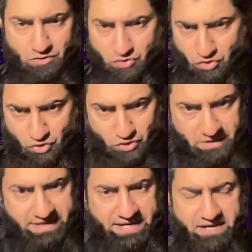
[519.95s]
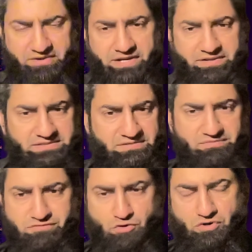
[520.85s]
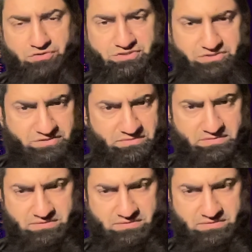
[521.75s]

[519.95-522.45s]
whole carriers force.